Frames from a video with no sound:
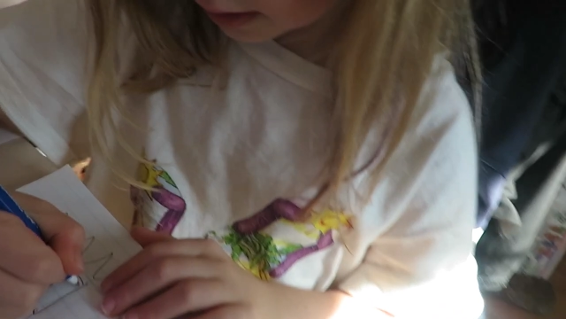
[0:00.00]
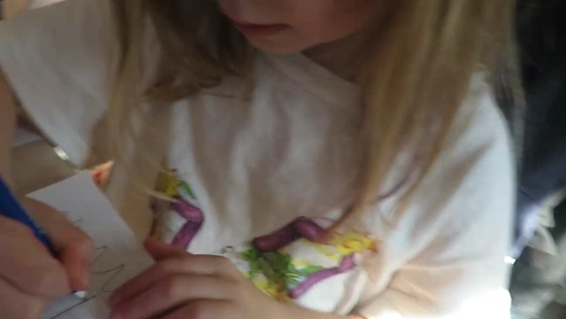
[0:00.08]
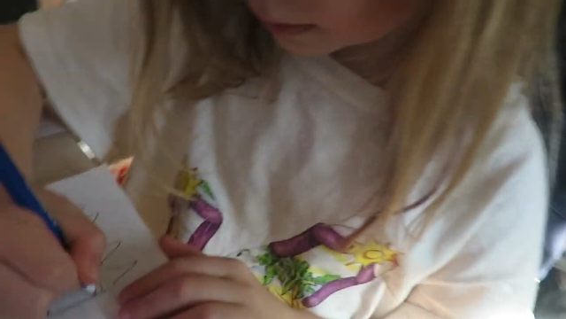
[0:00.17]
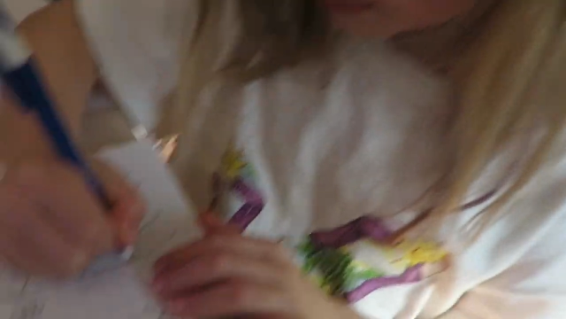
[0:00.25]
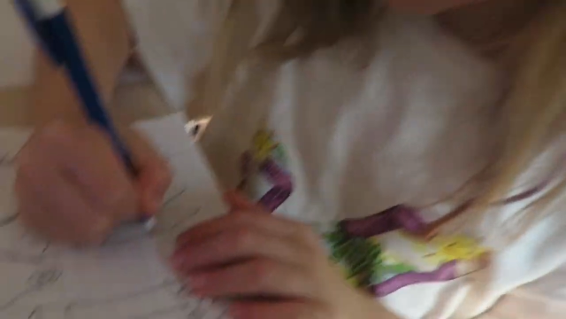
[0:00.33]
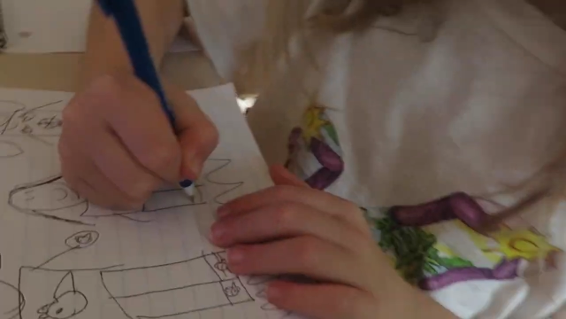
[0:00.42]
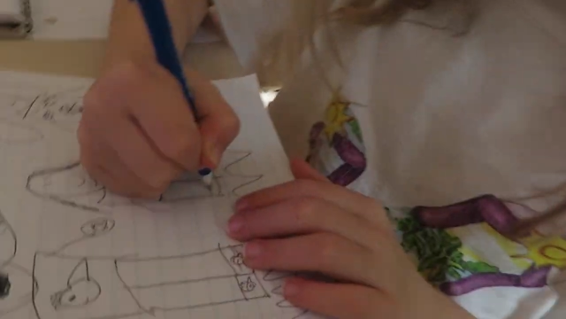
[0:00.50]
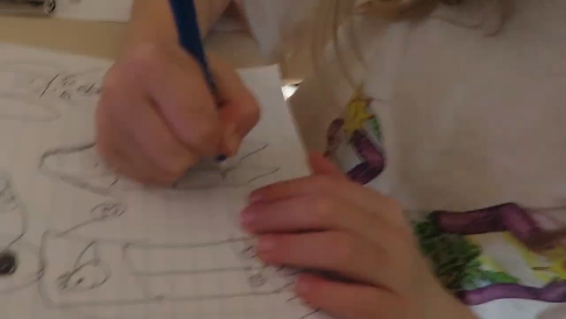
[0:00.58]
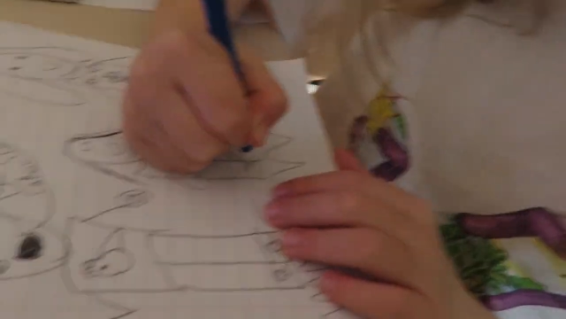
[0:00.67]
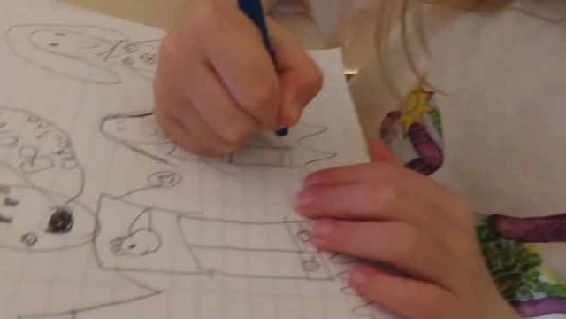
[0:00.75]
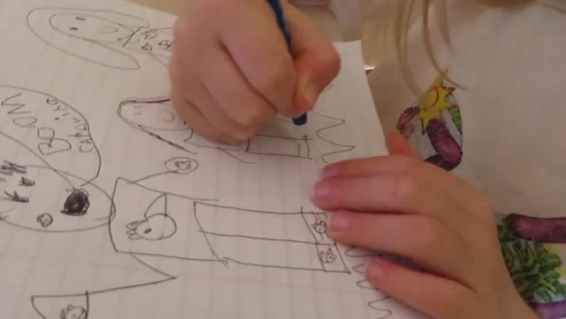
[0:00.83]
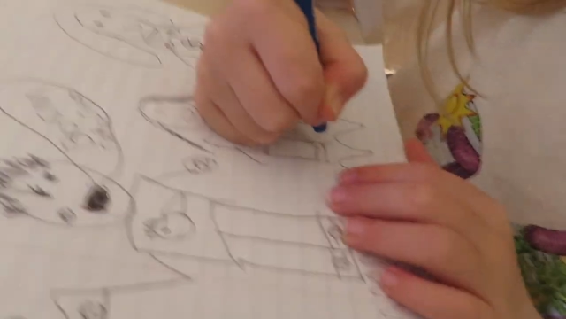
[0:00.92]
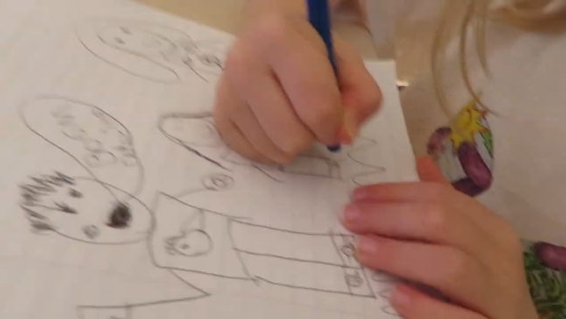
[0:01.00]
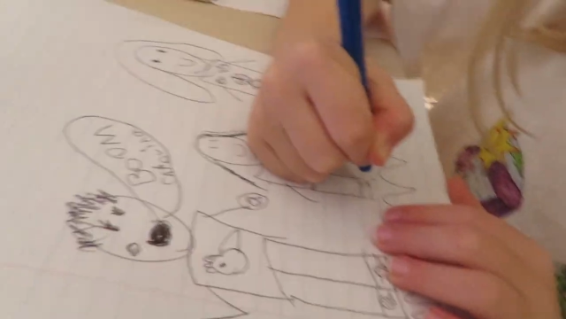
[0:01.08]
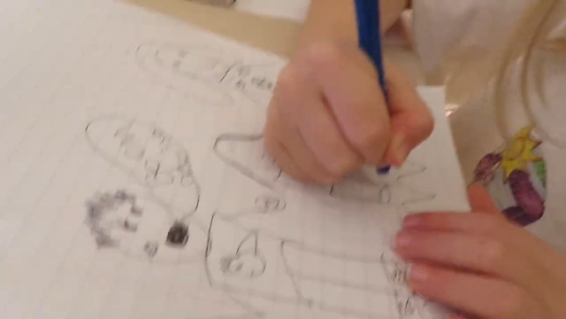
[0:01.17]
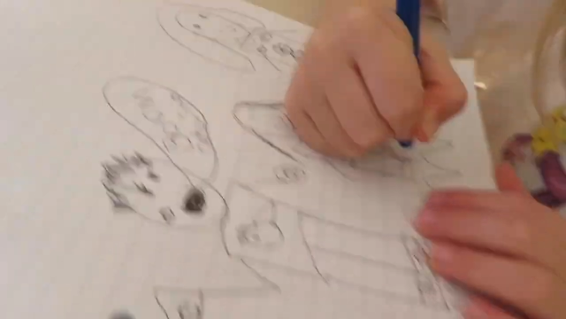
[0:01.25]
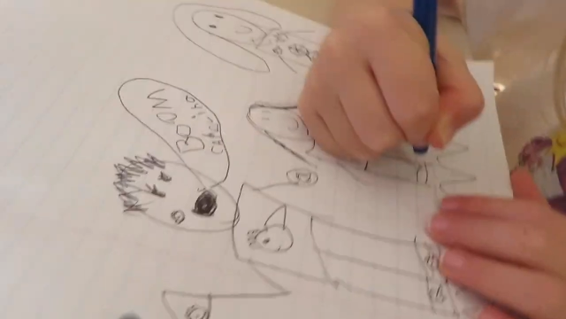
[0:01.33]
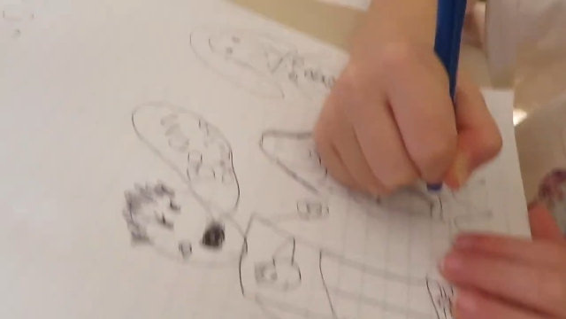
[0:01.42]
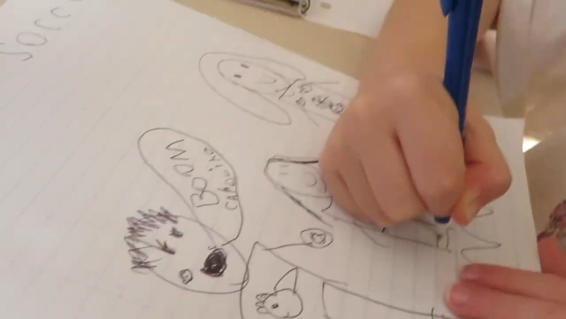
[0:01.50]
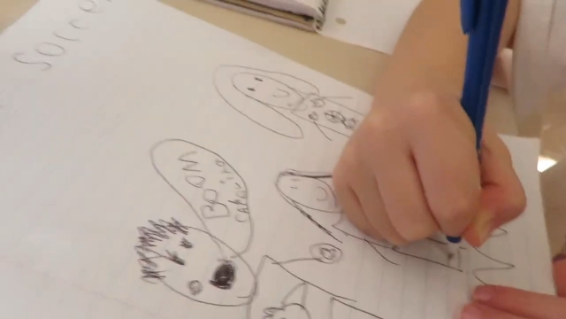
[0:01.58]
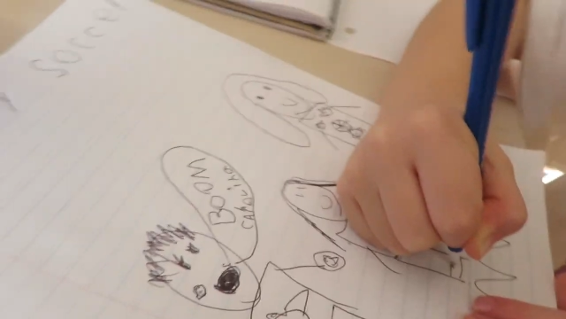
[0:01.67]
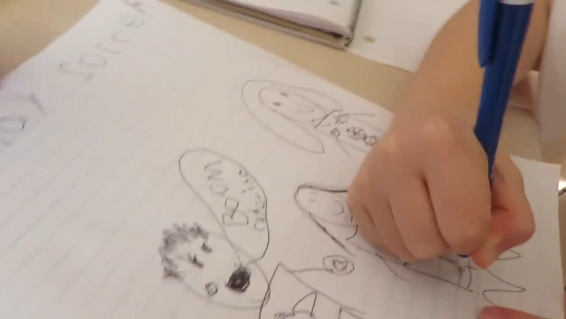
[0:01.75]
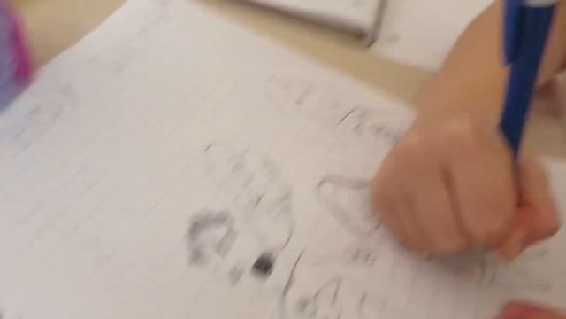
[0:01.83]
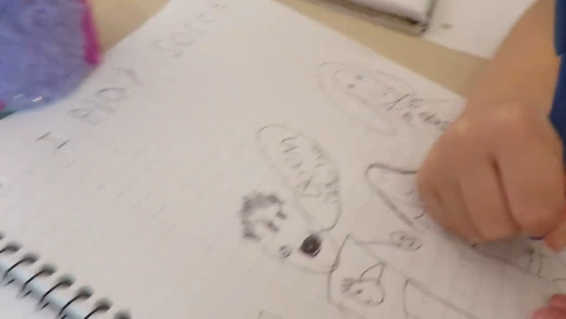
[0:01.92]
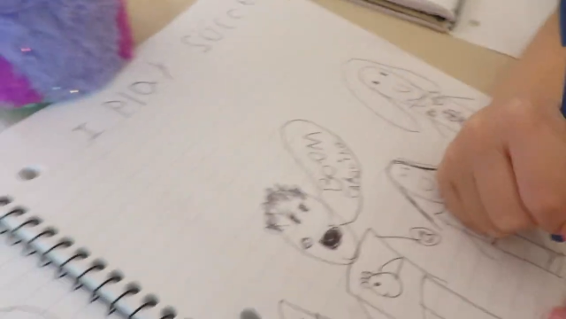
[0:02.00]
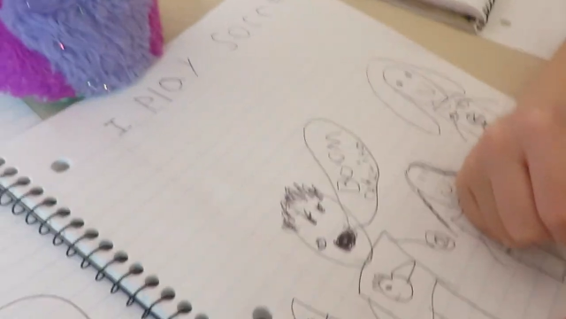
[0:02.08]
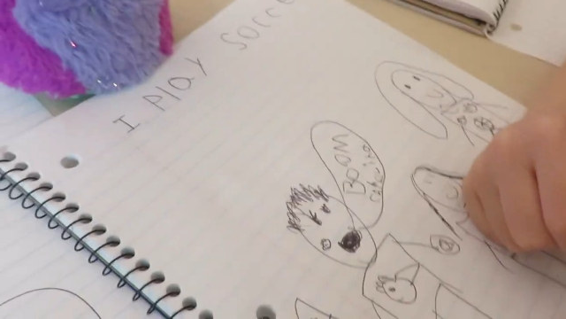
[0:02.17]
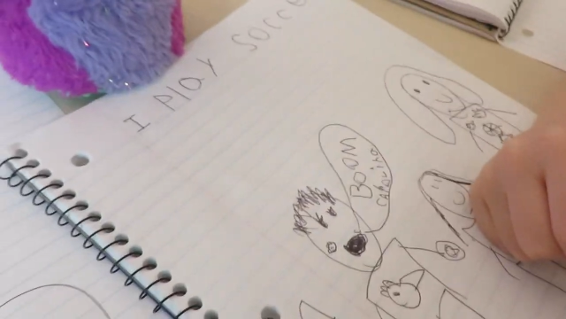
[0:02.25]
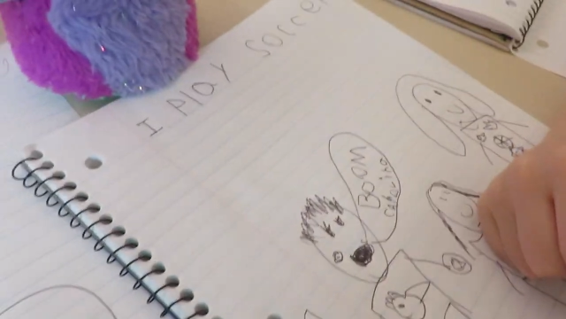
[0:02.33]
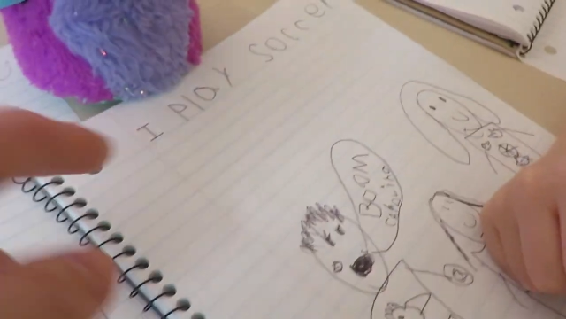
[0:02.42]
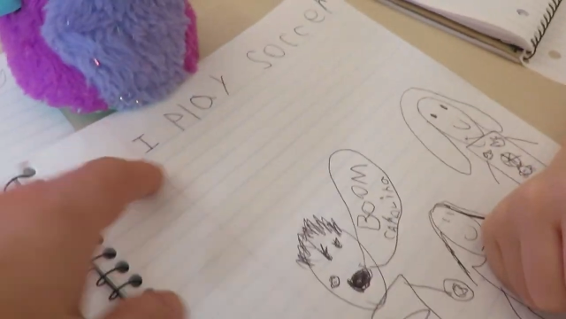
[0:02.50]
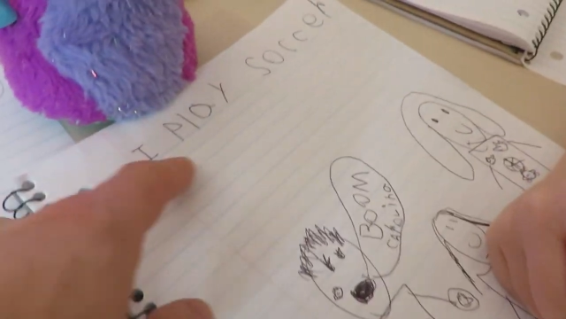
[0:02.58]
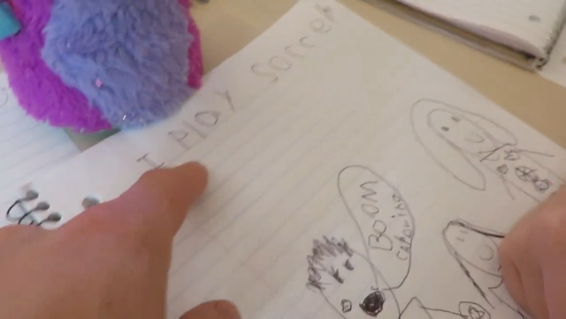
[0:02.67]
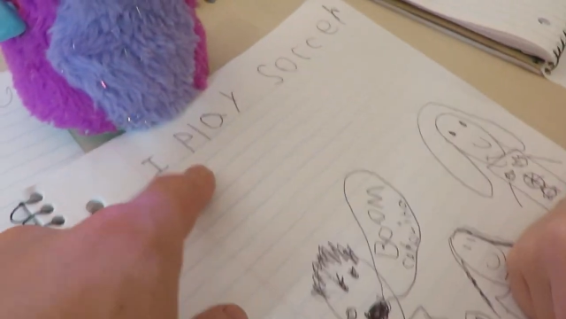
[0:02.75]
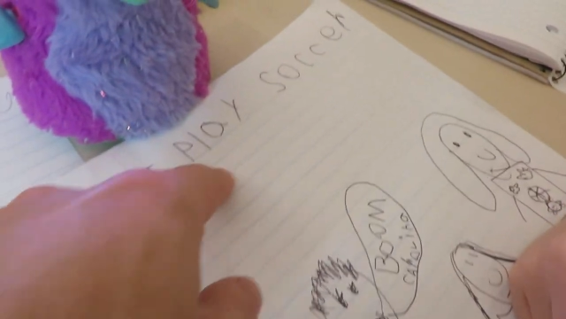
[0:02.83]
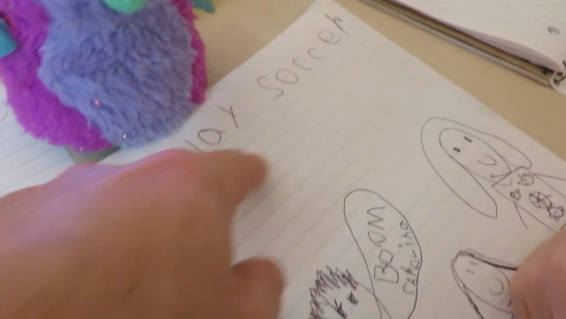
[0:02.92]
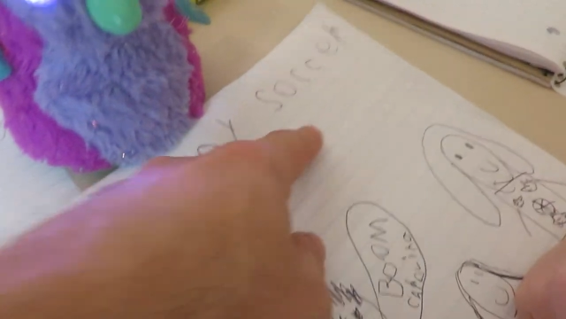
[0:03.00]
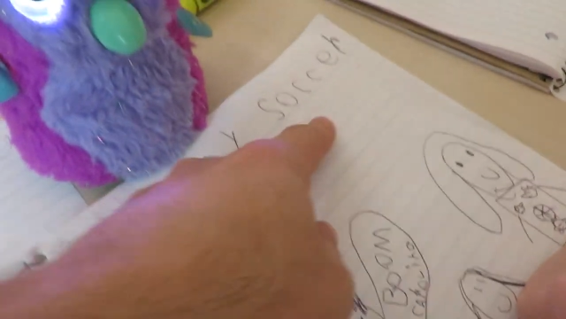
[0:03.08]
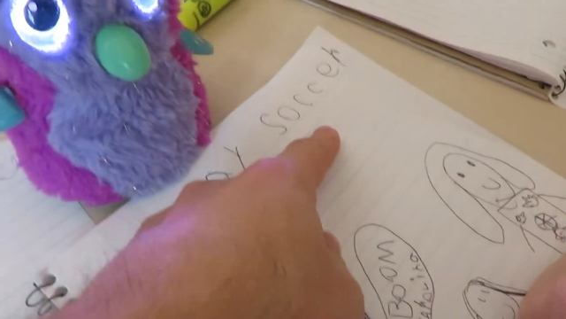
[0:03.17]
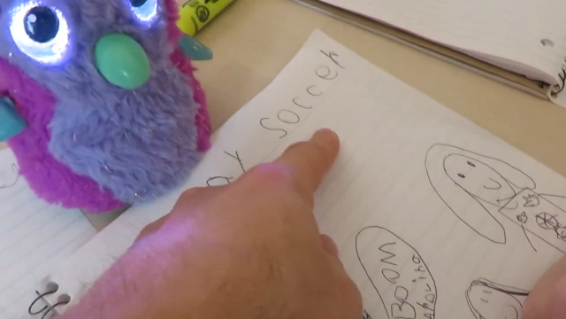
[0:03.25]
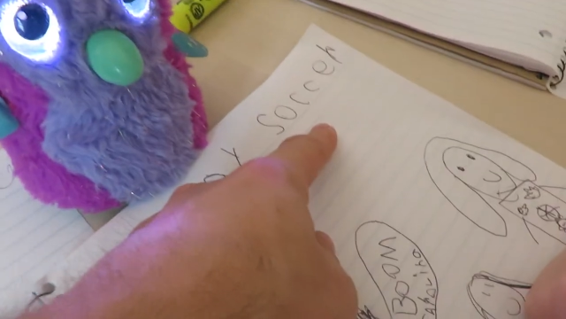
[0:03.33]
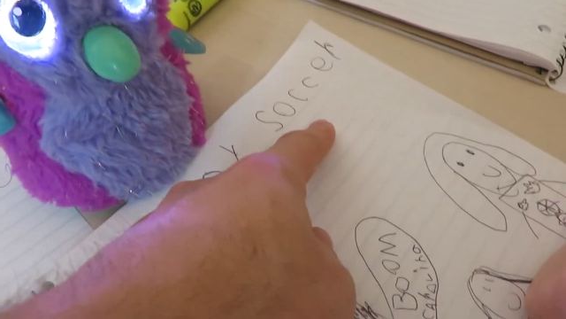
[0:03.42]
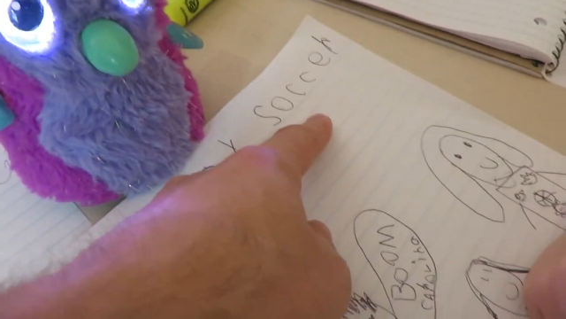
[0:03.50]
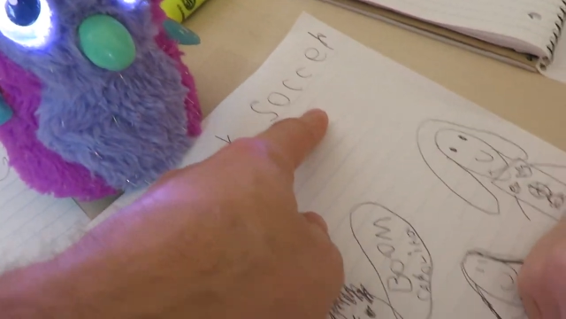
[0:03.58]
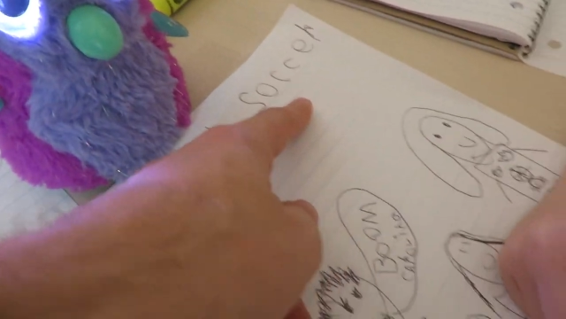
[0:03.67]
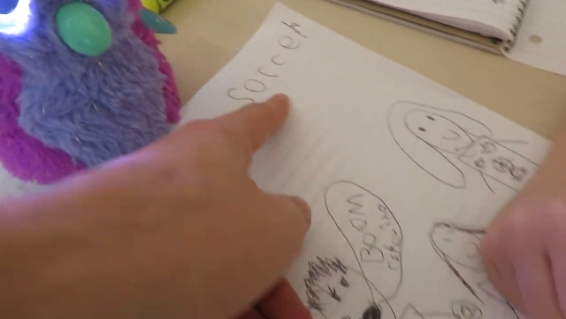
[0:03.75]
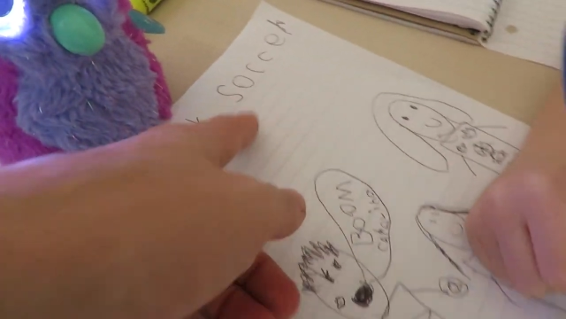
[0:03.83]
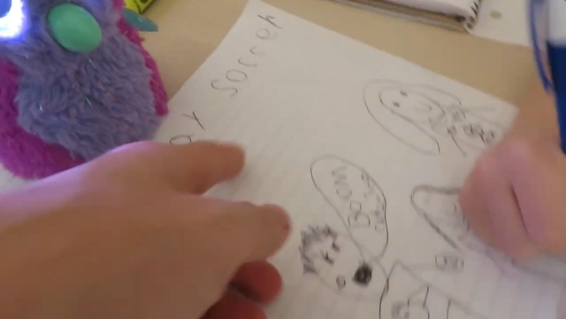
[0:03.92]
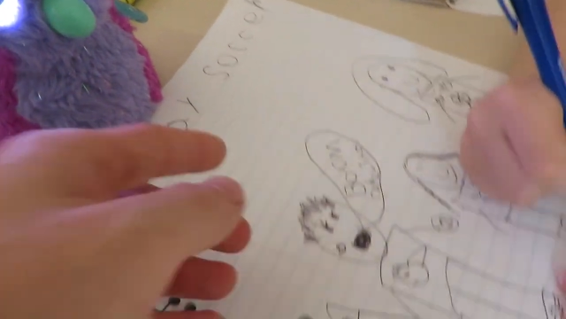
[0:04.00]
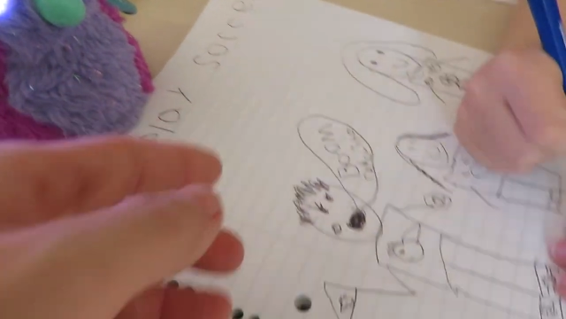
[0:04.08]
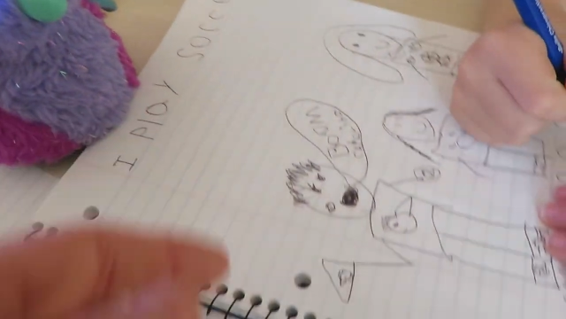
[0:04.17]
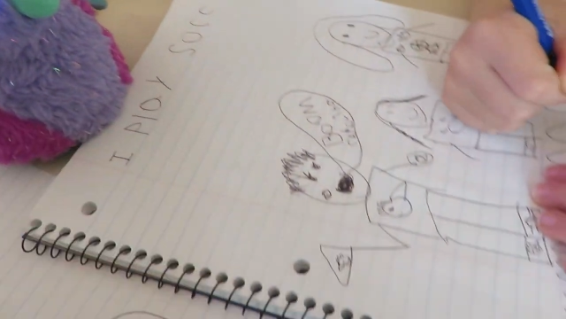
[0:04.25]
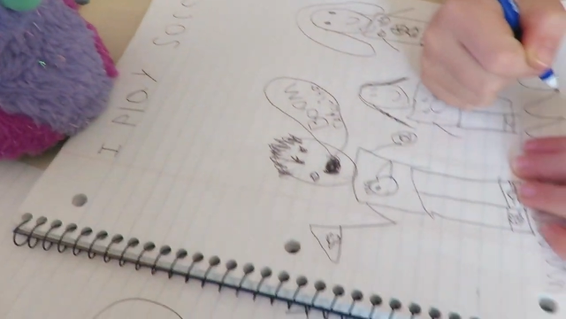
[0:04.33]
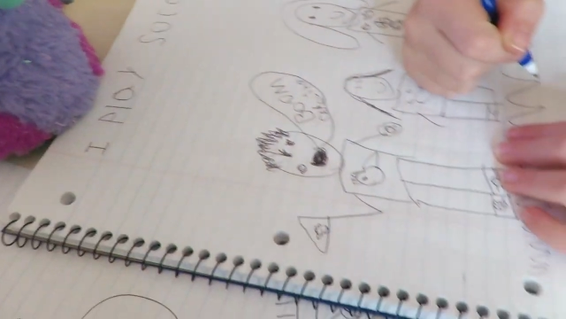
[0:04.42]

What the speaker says: [unreadable: no face in view]